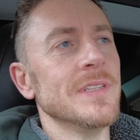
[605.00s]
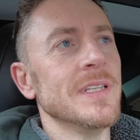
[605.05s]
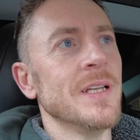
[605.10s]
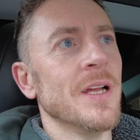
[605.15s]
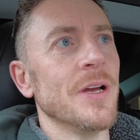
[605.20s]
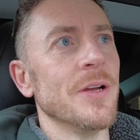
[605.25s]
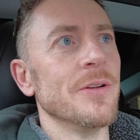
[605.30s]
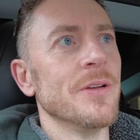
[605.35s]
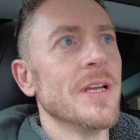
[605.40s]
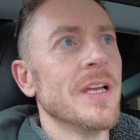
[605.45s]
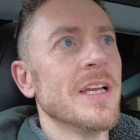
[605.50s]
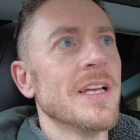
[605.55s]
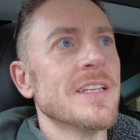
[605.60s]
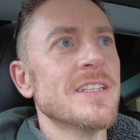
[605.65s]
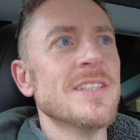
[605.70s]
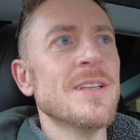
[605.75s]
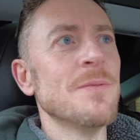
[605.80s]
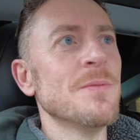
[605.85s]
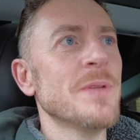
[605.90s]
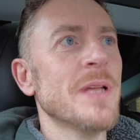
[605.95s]
you know,
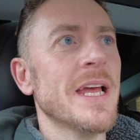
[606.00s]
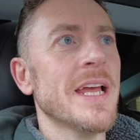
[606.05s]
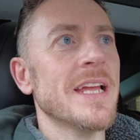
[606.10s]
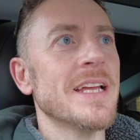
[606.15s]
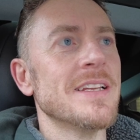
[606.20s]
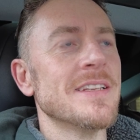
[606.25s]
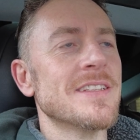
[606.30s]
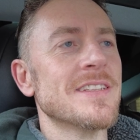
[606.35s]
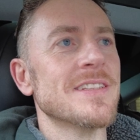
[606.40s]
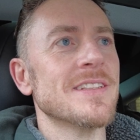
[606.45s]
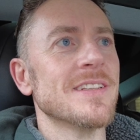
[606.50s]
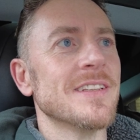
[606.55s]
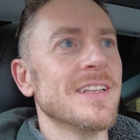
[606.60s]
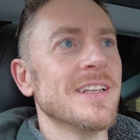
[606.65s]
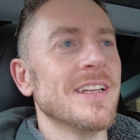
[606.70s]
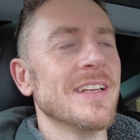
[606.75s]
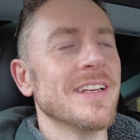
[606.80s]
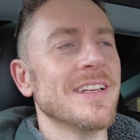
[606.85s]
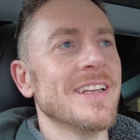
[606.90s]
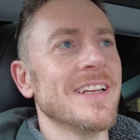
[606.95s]
some days
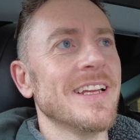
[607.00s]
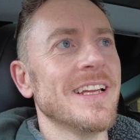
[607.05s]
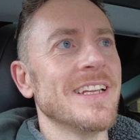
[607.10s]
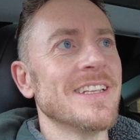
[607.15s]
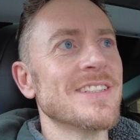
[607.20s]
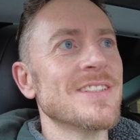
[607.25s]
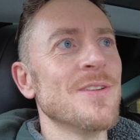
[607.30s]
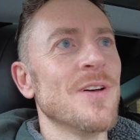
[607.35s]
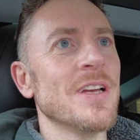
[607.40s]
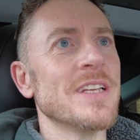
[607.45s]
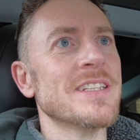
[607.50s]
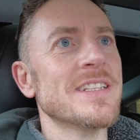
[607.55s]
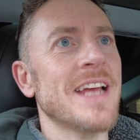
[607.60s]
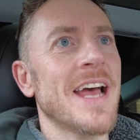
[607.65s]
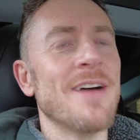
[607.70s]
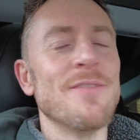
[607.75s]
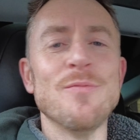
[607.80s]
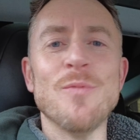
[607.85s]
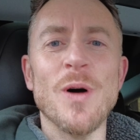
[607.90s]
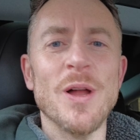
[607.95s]
it's nice to
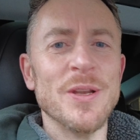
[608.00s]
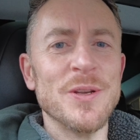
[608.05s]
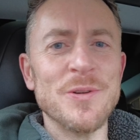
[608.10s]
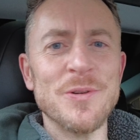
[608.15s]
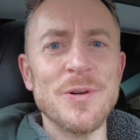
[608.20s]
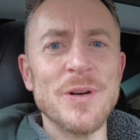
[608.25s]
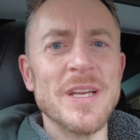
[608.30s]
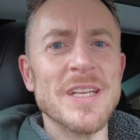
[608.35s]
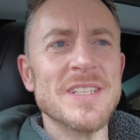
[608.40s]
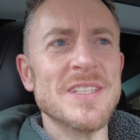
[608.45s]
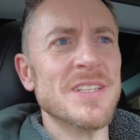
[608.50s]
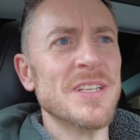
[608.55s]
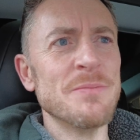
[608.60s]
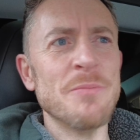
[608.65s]
have one noise.